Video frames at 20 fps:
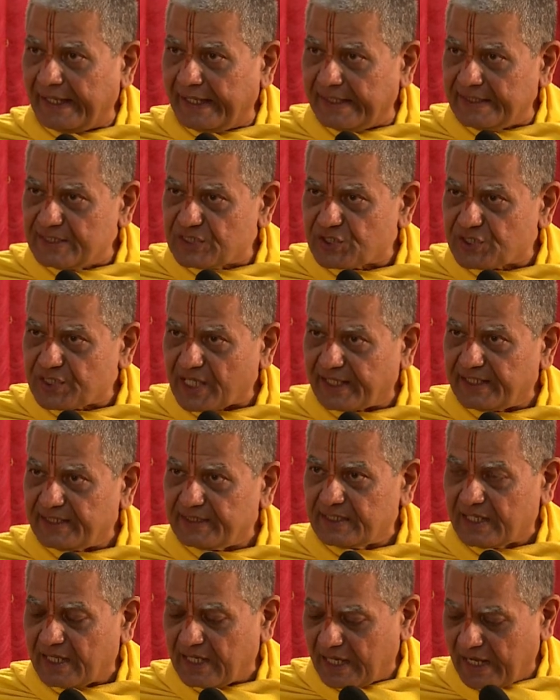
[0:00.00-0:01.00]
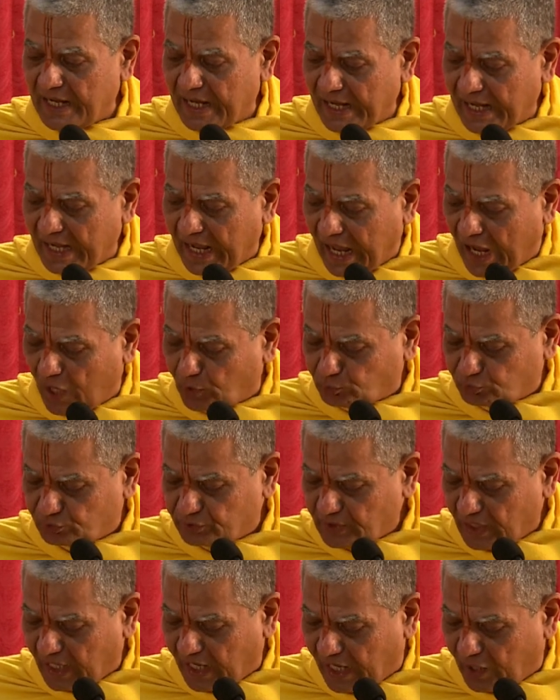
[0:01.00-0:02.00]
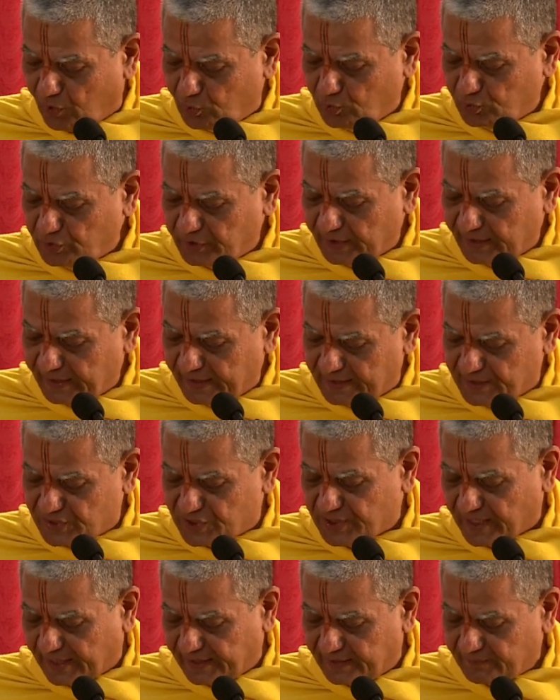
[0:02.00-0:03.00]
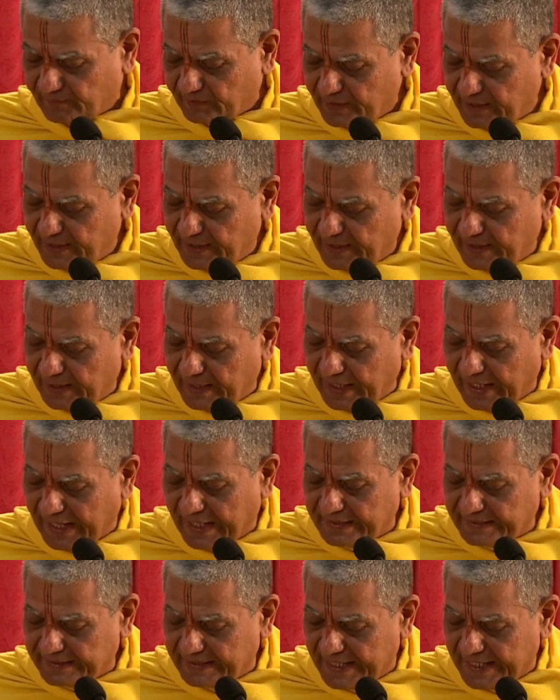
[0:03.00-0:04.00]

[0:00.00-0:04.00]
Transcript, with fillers: inside out, out inside, and